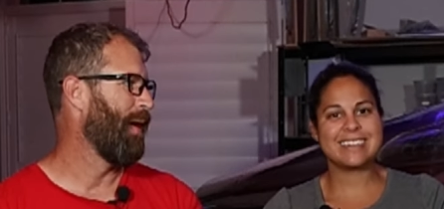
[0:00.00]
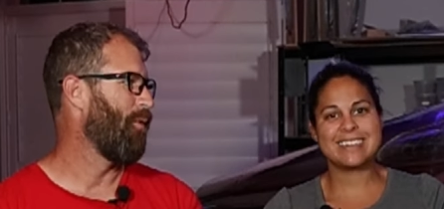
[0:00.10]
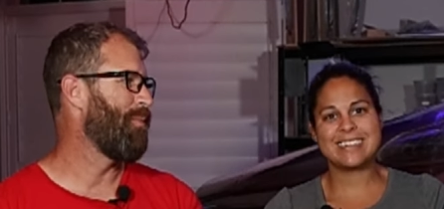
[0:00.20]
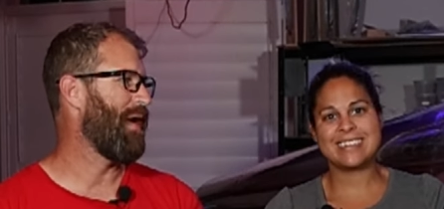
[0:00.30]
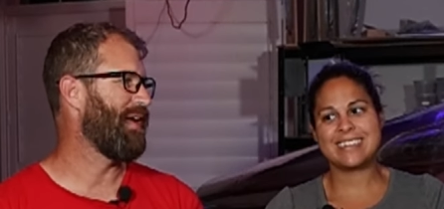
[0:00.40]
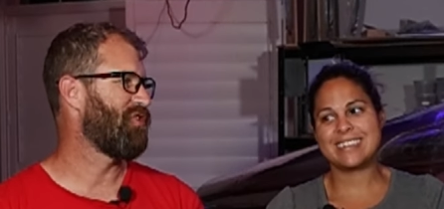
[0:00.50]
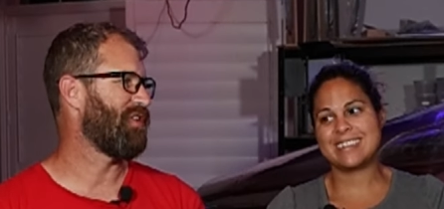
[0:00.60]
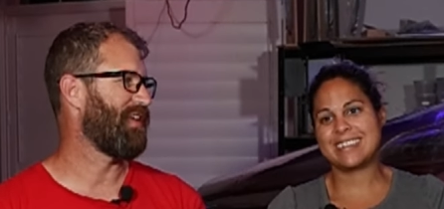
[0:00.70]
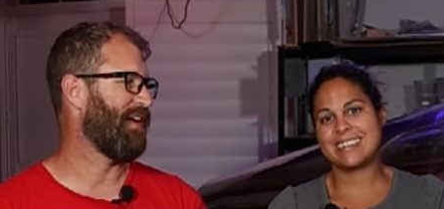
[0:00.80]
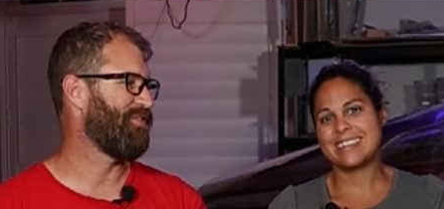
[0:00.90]
Speaker 1: we may
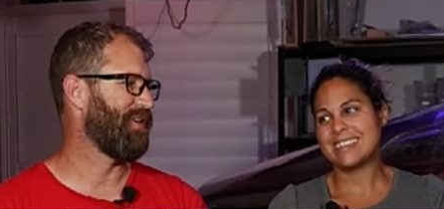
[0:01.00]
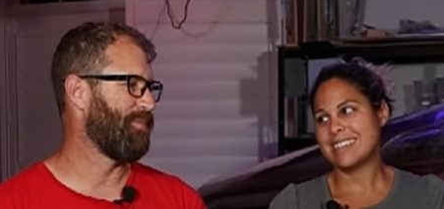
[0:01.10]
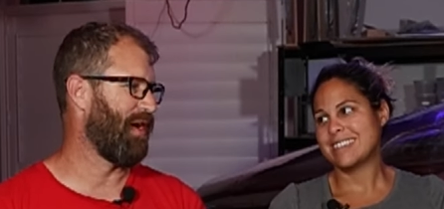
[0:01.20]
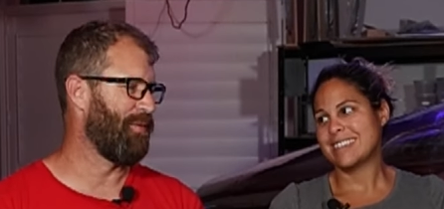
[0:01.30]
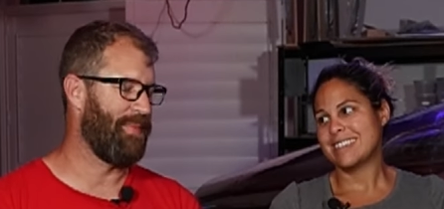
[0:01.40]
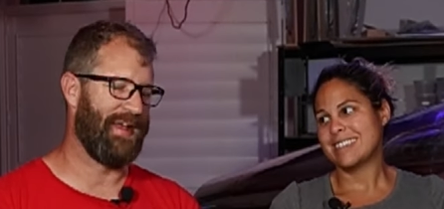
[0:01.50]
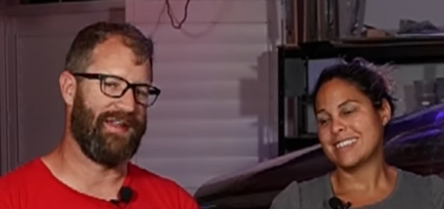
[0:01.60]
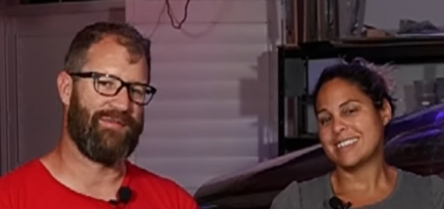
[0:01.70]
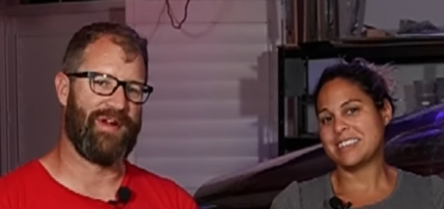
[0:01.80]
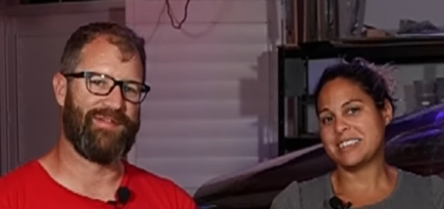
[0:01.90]
just have some
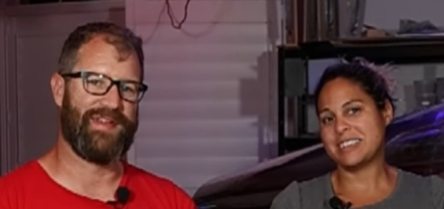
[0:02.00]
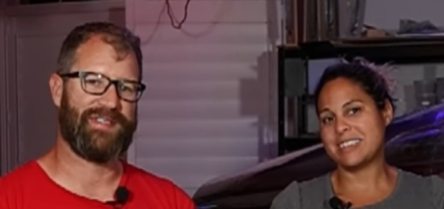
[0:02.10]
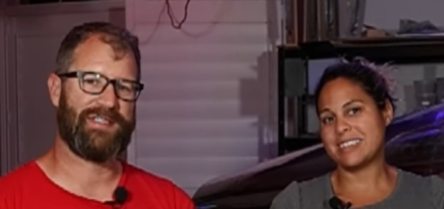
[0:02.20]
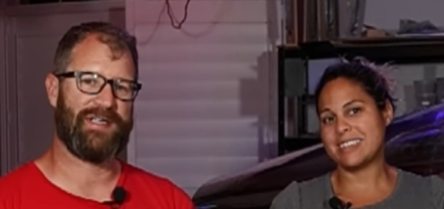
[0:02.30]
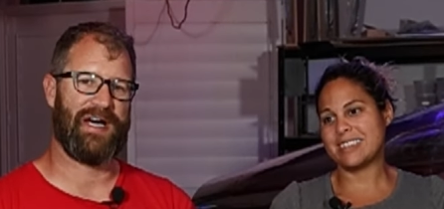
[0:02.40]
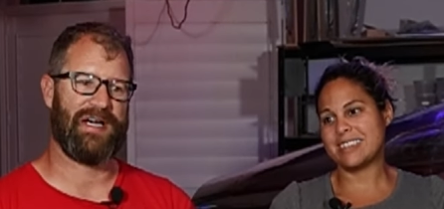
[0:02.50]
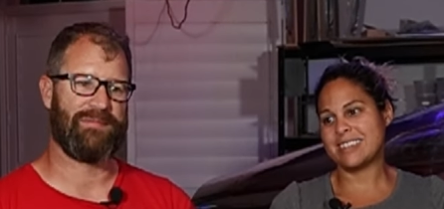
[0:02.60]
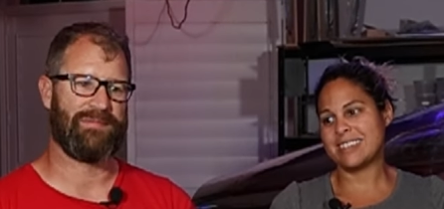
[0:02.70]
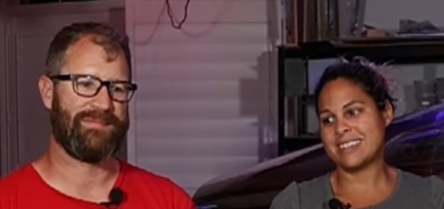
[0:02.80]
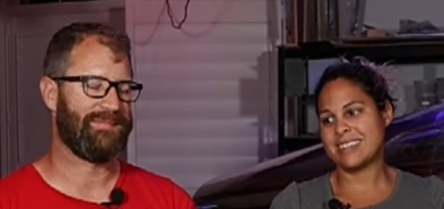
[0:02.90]
non-painted rivets. Um,
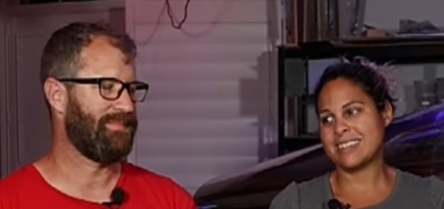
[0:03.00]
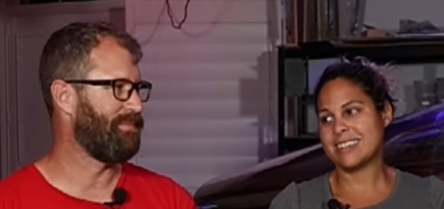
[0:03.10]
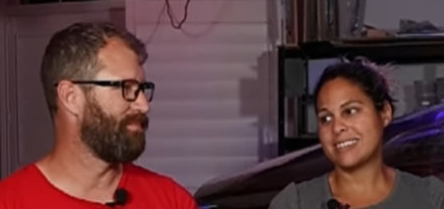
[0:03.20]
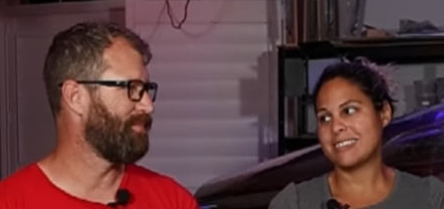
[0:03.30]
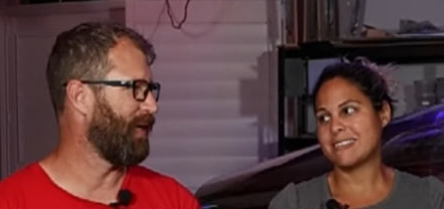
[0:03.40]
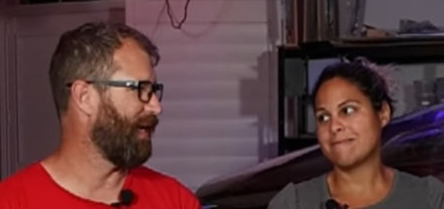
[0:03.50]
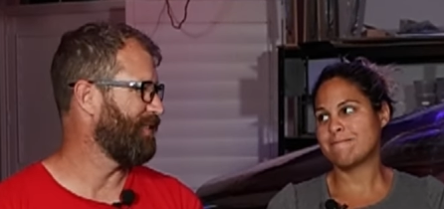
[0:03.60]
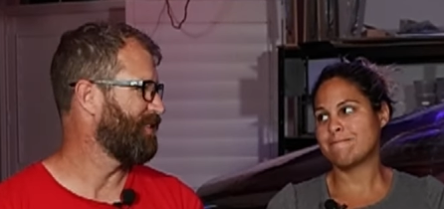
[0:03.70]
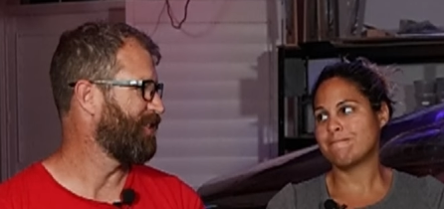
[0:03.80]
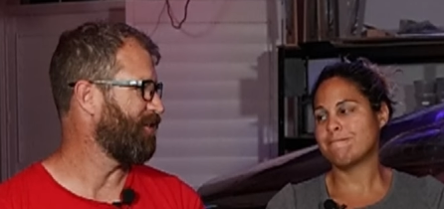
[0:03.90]

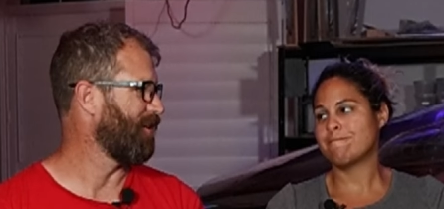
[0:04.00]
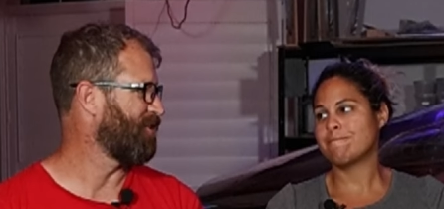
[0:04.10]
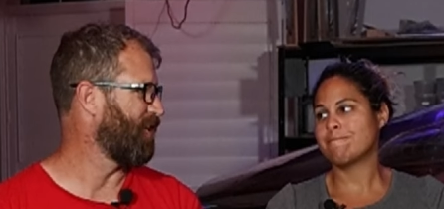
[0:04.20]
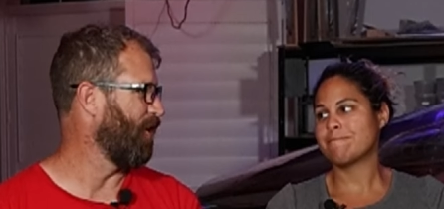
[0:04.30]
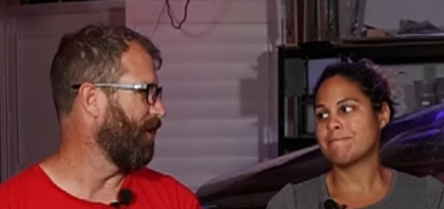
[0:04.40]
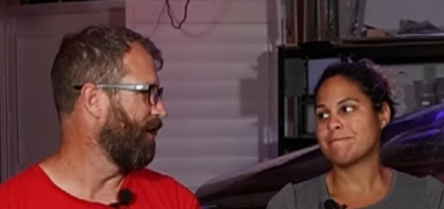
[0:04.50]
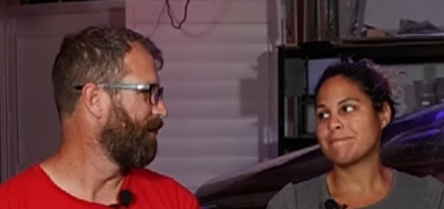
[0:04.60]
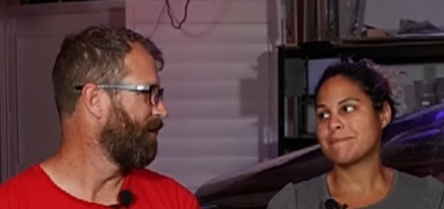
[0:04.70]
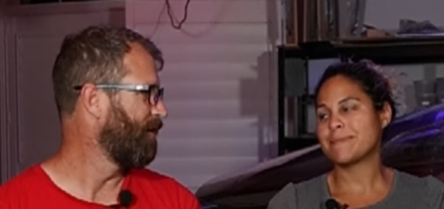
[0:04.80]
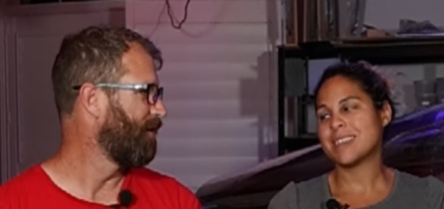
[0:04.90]
it still looks good.
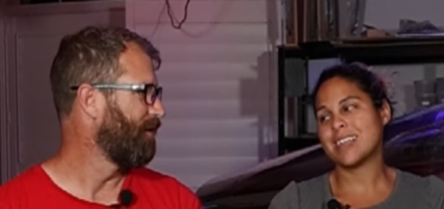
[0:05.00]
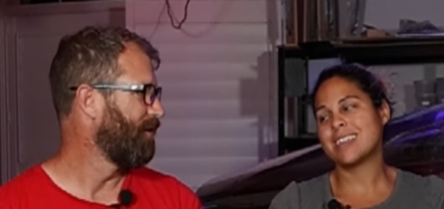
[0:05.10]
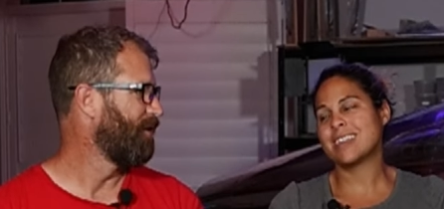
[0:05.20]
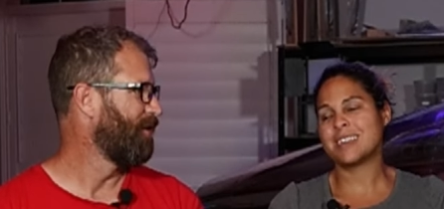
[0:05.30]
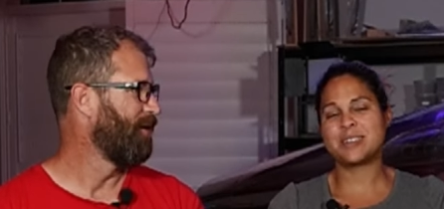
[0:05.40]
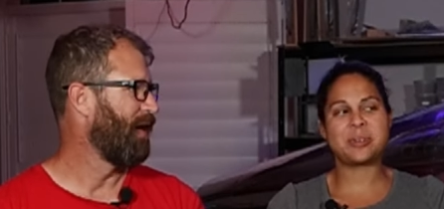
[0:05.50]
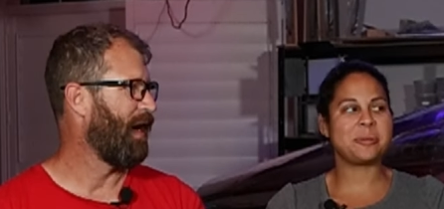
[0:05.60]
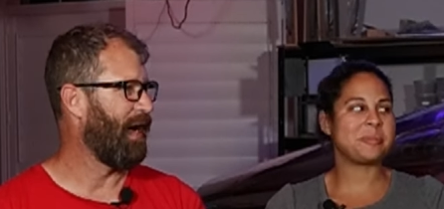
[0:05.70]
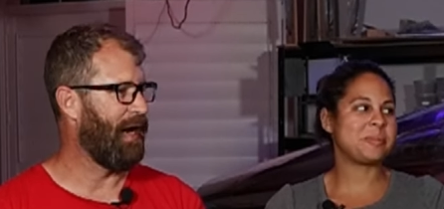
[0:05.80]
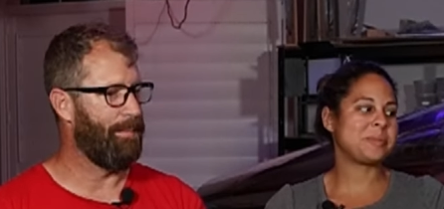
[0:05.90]
I think so.
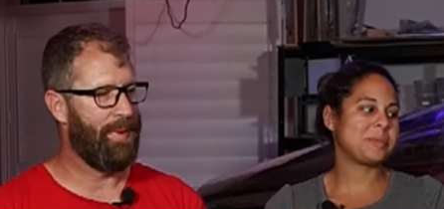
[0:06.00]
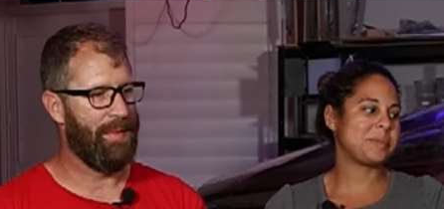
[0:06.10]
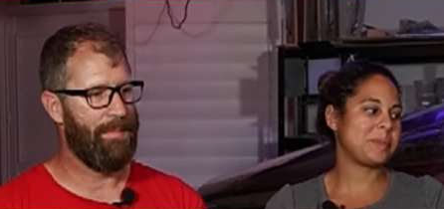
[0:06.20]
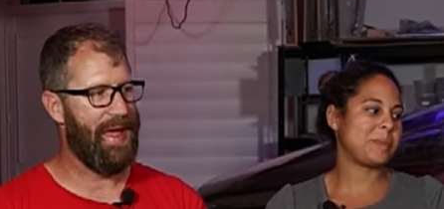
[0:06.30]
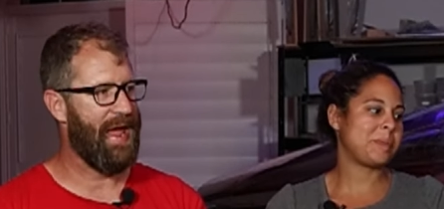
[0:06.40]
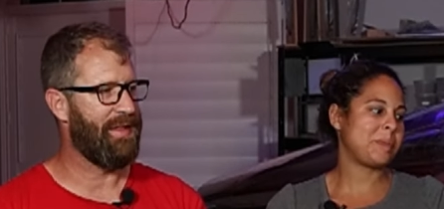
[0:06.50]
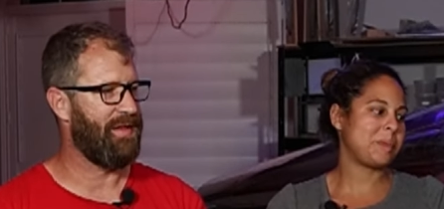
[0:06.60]
Uh, but man,